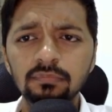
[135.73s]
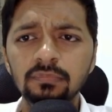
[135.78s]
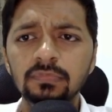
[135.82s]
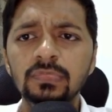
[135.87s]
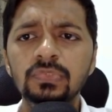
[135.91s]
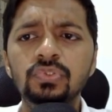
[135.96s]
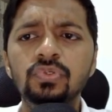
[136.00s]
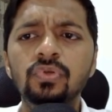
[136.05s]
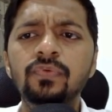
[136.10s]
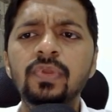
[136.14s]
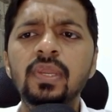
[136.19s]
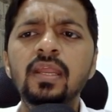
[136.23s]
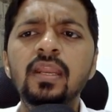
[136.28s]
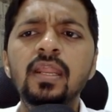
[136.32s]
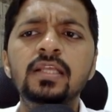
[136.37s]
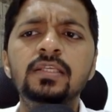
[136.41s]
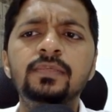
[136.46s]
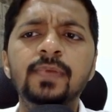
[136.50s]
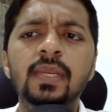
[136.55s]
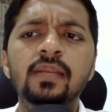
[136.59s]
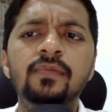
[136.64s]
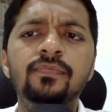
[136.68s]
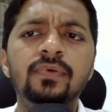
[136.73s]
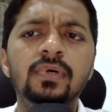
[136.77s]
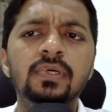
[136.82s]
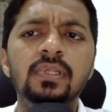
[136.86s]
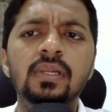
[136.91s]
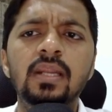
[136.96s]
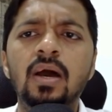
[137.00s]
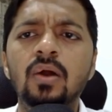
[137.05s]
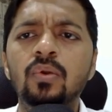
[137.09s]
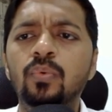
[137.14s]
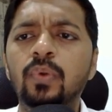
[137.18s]
So we can expect further
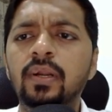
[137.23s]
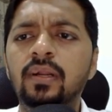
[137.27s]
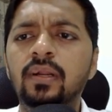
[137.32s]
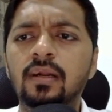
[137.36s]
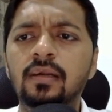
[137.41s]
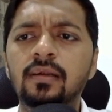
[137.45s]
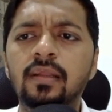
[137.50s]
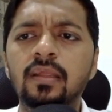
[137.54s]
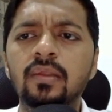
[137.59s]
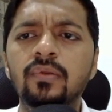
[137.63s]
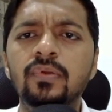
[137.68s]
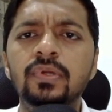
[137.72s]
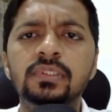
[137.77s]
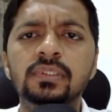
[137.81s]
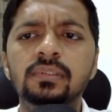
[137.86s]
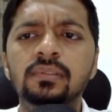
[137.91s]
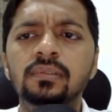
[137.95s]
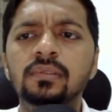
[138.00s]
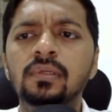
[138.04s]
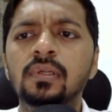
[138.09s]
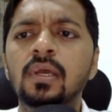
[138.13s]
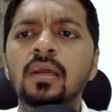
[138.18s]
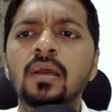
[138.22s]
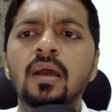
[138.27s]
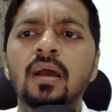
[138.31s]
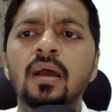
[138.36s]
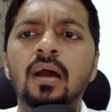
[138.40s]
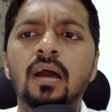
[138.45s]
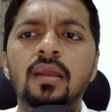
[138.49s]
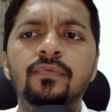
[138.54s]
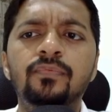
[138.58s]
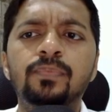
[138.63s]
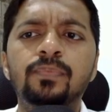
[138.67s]
downward continuation.
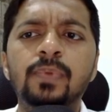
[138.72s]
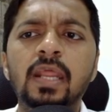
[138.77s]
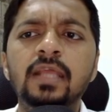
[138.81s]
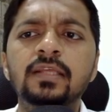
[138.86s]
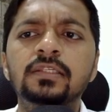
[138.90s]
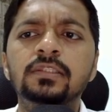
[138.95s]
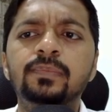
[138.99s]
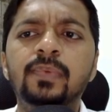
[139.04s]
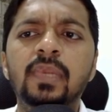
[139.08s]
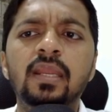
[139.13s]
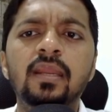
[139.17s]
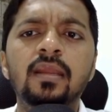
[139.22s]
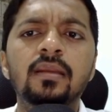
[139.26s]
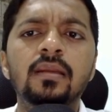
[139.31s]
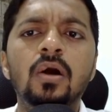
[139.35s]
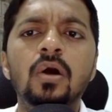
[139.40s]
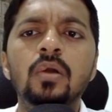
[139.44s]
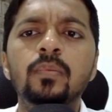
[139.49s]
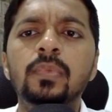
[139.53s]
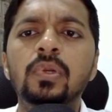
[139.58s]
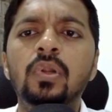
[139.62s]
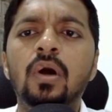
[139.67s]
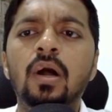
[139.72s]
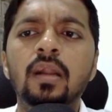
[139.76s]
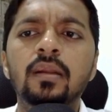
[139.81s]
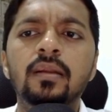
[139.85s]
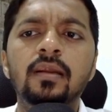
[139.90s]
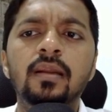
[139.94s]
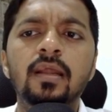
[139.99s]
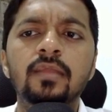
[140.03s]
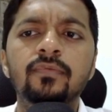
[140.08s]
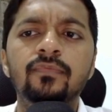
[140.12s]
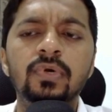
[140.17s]
If price is breaking down below
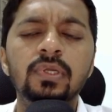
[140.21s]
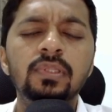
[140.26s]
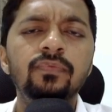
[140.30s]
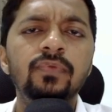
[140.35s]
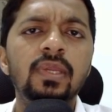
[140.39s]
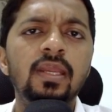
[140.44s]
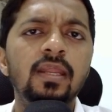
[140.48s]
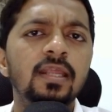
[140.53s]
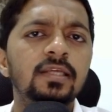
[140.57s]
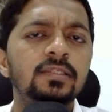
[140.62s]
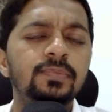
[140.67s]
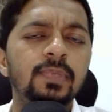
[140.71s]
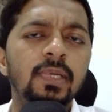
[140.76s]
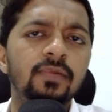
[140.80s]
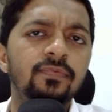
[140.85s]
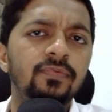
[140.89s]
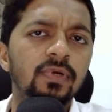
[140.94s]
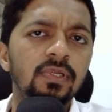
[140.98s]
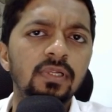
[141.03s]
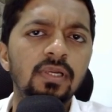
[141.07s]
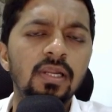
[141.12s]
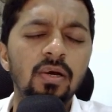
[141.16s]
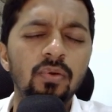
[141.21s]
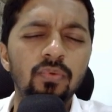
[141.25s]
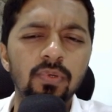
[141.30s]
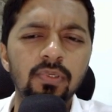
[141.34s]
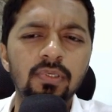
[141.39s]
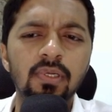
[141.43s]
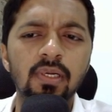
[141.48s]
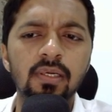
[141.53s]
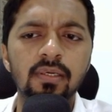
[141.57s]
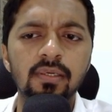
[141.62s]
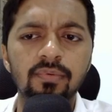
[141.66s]
101, we can expect further downward
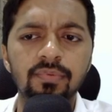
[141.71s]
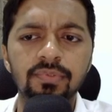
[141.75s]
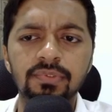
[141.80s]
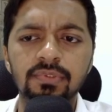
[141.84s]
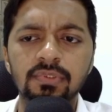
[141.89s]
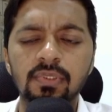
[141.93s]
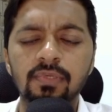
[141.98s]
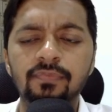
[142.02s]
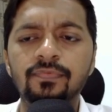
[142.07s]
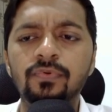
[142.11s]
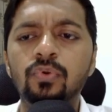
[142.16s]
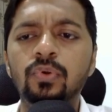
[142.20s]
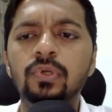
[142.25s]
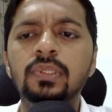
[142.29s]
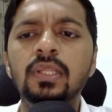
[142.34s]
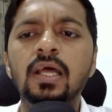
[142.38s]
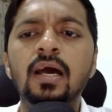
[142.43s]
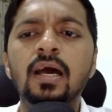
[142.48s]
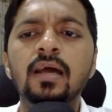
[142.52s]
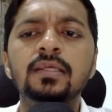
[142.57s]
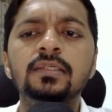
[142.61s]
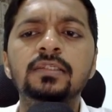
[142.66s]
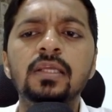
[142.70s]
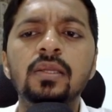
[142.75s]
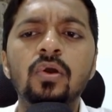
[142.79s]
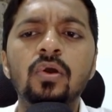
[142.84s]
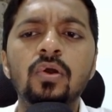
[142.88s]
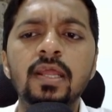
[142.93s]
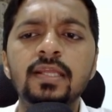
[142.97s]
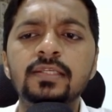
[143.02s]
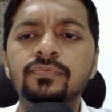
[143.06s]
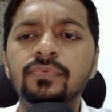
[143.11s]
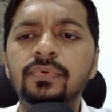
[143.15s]
continuation. If you look at the RSI on
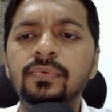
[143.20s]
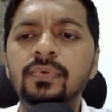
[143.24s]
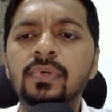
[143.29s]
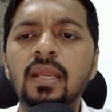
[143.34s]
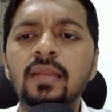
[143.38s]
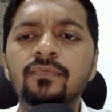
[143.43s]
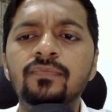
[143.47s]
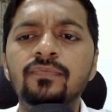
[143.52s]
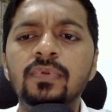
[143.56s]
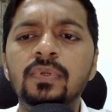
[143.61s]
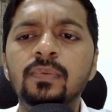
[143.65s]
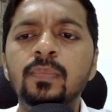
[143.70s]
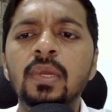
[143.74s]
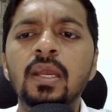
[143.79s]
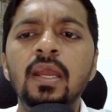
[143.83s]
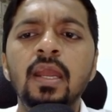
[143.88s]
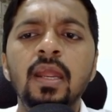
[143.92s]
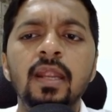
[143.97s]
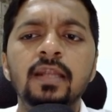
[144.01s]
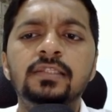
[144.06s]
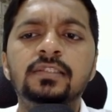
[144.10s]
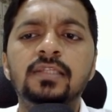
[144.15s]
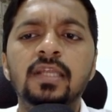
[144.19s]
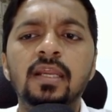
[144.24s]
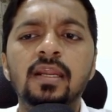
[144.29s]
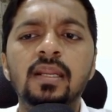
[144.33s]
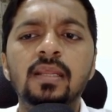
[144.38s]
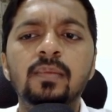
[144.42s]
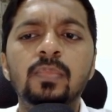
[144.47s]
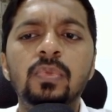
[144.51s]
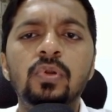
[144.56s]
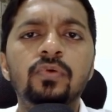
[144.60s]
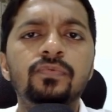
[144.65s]
H1 time frame, it's
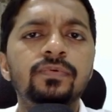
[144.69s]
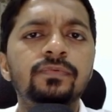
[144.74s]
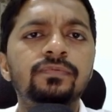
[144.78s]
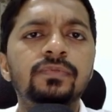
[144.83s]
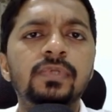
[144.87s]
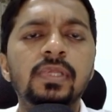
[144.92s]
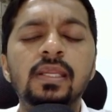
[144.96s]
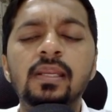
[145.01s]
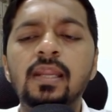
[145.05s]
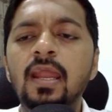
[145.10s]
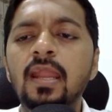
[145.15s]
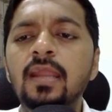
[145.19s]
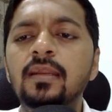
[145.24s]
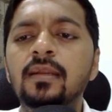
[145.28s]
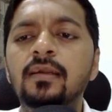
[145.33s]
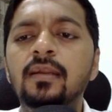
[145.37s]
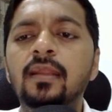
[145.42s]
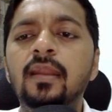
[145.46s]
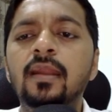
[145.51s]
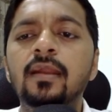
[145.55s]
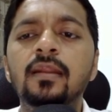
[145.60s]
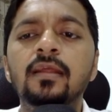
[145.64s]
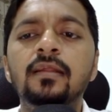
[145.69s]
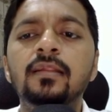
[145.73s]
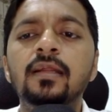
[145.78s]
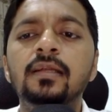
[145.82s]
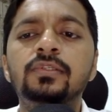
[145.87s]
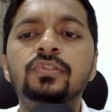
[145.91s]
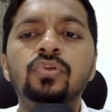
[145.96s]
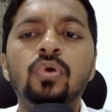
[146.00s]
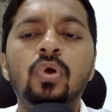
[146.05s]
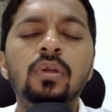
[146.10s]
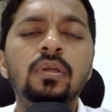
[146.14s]
trading below 50 line, indicating
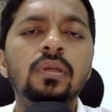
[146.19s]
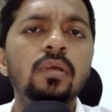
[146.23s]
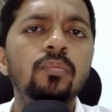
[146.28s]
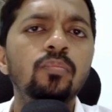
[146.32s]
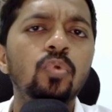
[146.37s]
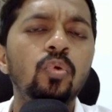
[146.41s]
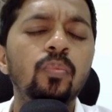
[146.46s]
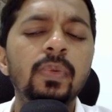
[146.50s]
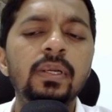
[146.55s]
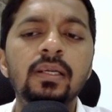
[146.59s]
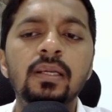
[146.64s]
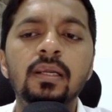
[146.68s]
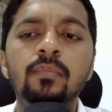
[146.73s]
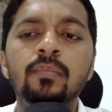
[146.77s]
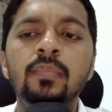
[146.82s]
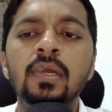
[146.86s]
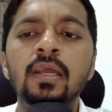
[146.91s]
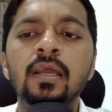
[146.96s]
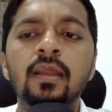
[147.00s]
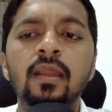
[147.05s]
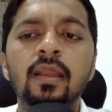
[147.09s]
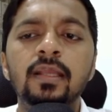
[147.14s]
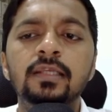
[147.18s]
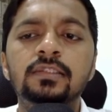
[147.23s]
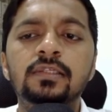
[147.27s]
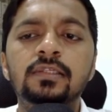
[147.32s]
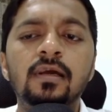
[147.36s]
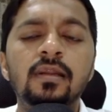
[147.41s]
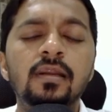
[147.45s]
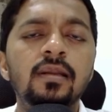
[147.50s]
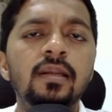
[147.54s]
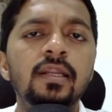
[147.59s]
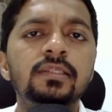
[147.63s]
that short-term momentum is
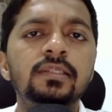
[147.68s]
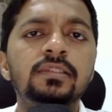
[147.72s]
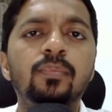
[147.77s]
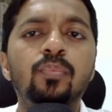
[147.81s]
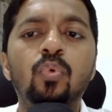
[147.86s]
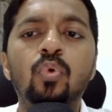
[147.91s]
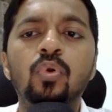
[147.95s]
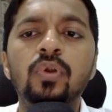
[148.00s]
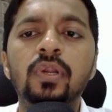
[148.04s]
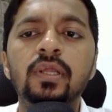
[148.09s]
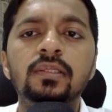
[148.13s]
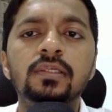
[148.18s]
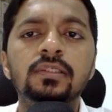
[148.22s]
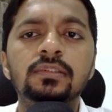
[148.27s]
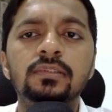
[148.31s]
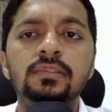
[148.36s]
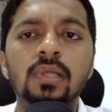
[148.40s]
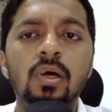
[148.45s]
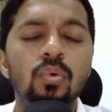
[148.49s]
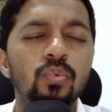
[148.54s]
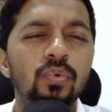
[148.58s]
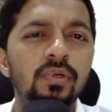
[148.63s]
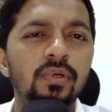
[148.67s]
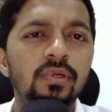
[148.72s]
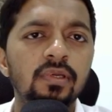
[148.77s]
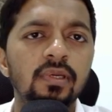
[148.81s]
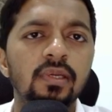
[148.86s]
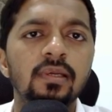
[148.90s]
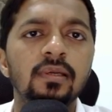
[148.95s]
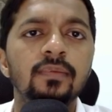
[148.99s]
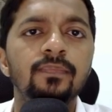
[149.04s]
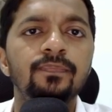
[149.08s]
currently supporting this downward trend.